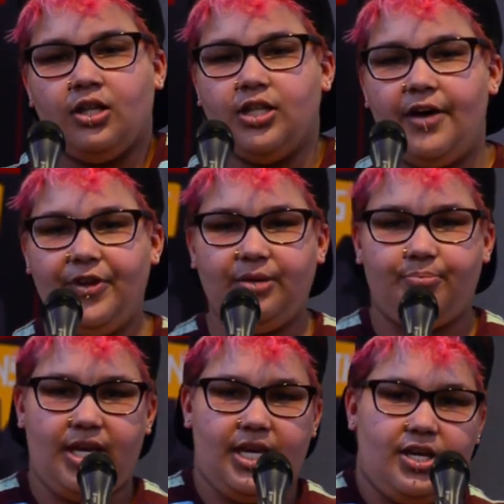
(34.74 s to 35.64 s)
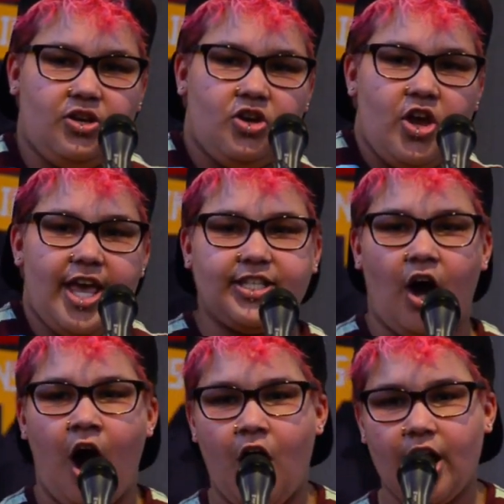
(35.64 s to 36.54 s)
Loving me is a
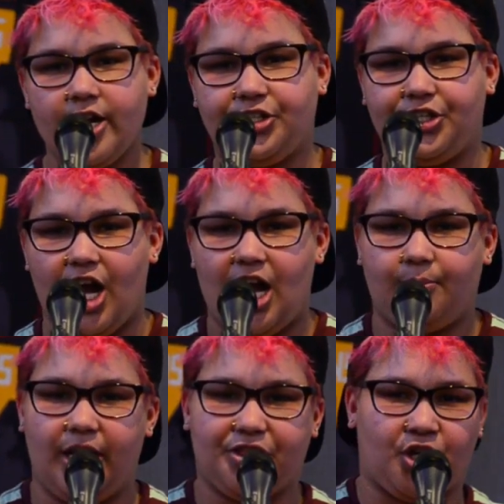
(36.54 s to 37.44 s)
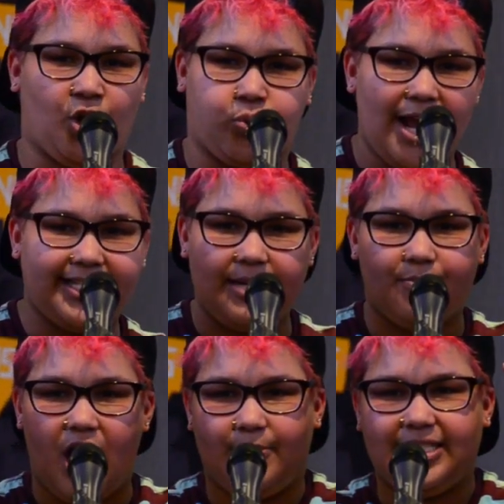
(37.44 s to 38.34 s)
hard job, like the crazy
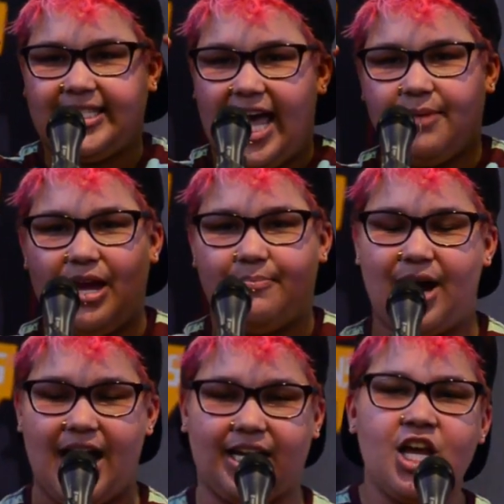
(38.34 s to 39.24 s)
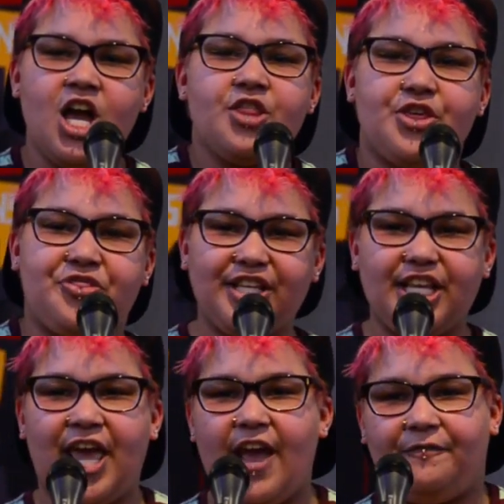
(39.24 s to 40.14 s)
mob inside my mind, the things
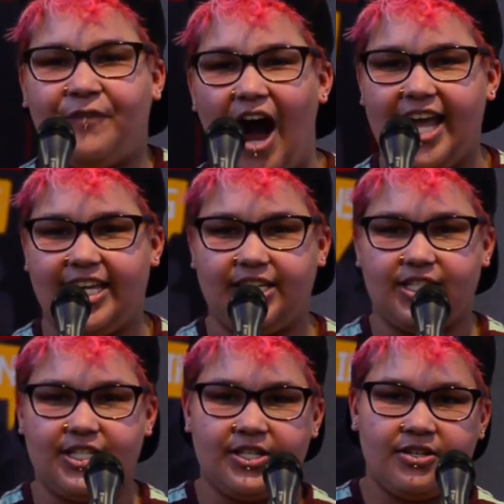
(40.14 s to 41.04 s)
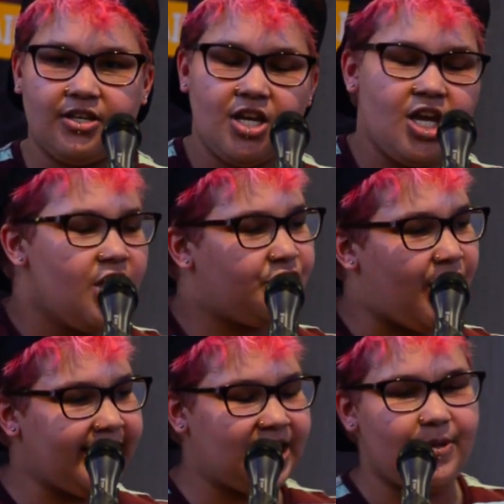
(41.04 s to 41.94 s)
I can't find
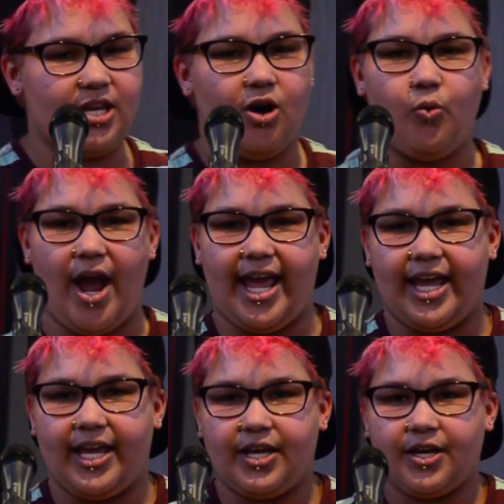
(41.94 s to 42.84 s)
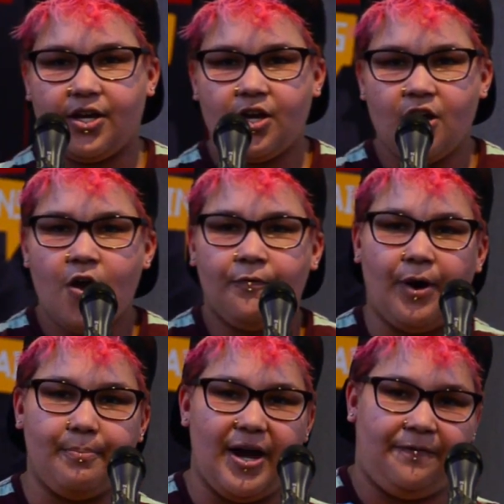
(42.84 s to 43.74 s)
chase me away
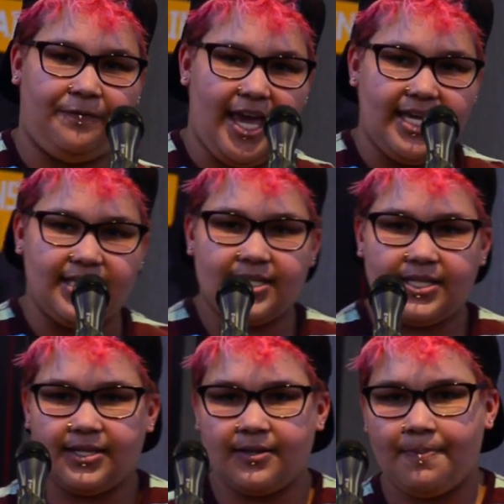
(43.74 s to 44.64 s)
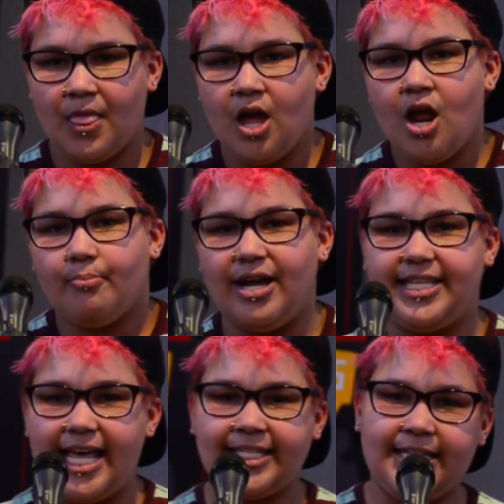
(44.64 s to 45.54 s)
from my fate. My
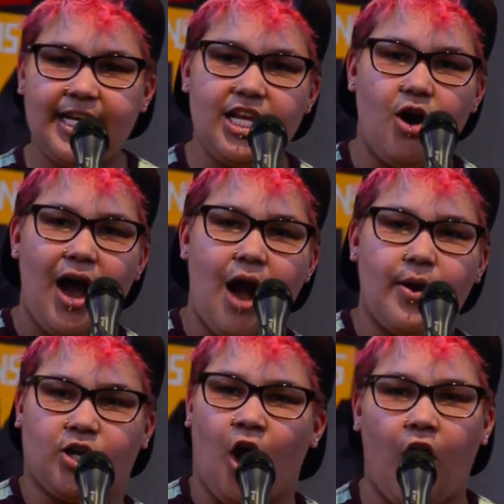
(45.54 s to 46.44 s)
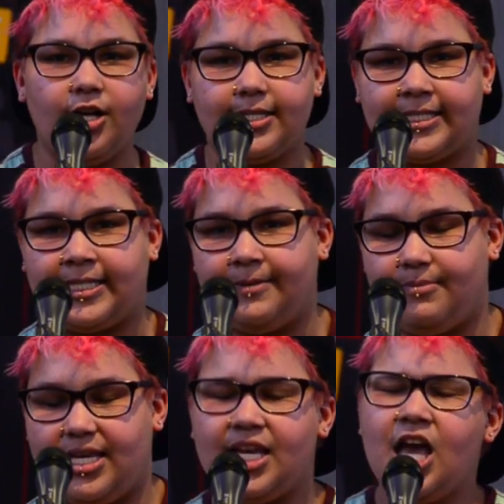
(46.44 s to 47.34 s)
destiny, oh how it calls to
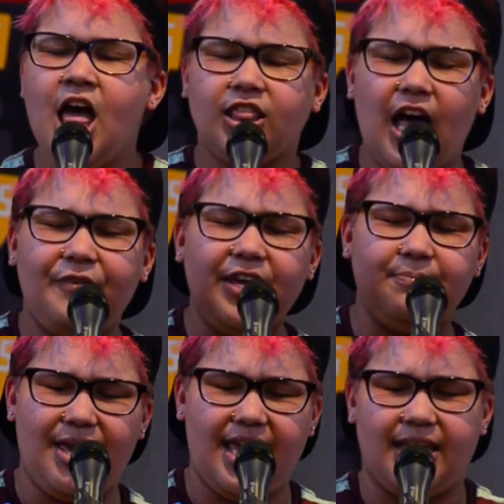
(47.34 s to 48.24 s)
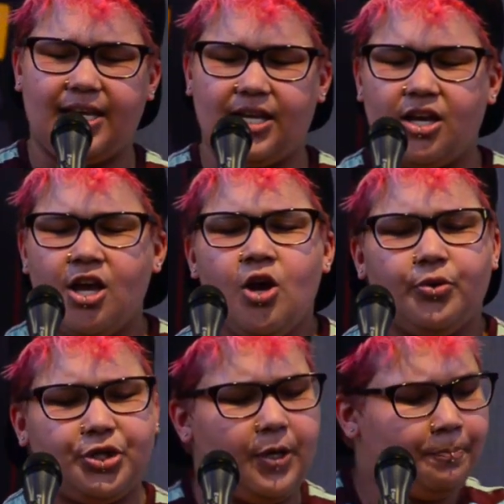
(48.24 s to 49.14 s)
me, loving me
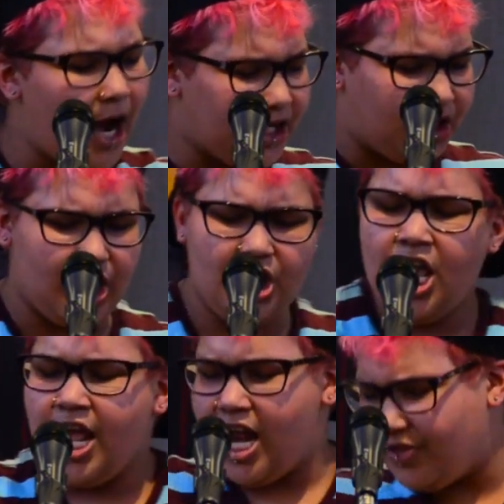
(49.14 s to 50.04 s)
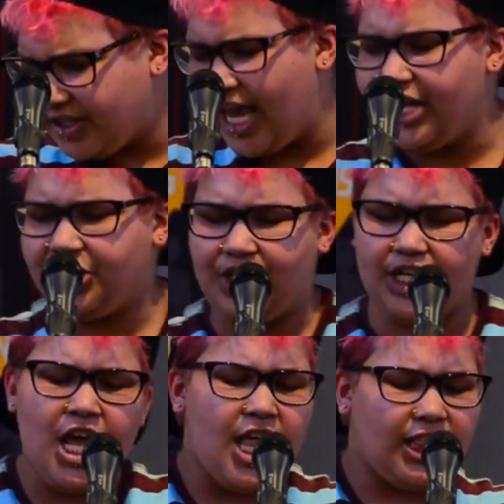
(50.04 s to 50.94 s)
with the depression and the tension,
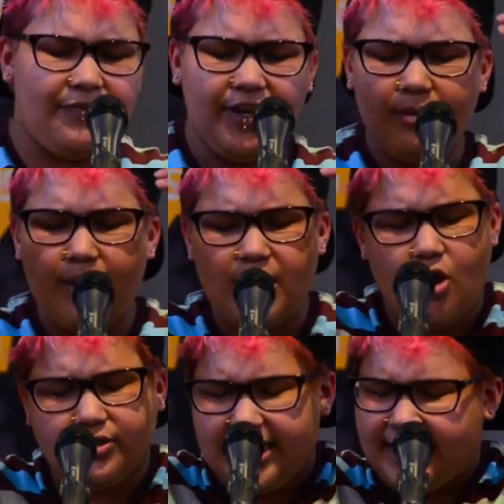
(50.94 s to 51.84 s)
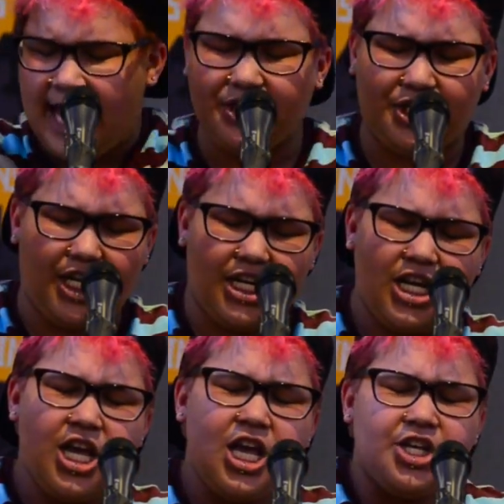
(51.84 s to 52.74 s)
living in my own detention,
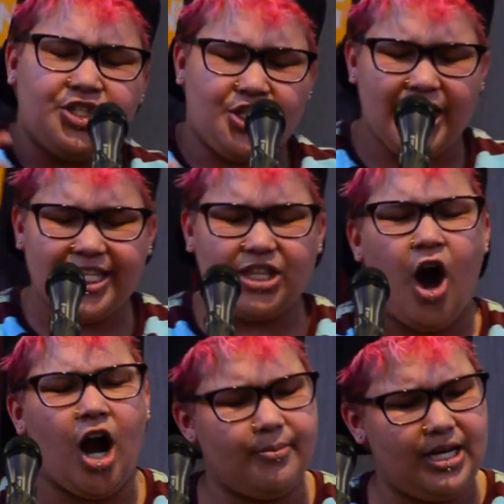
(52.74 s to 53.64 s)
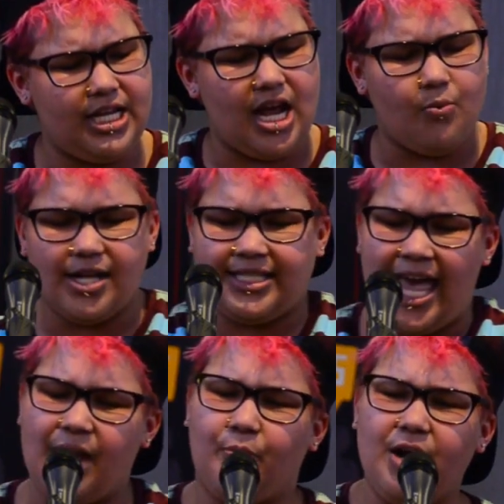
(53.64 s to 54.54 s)
chasing the harmony I once
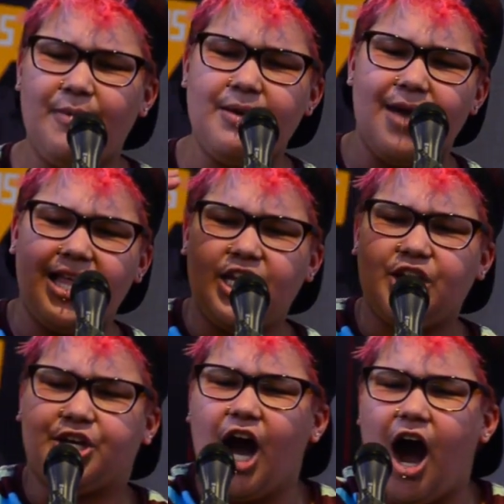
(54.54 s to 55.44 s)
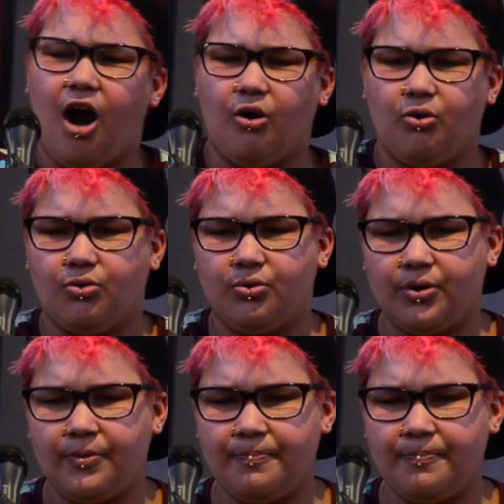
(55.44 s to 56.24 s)
had. Where'd my melody go?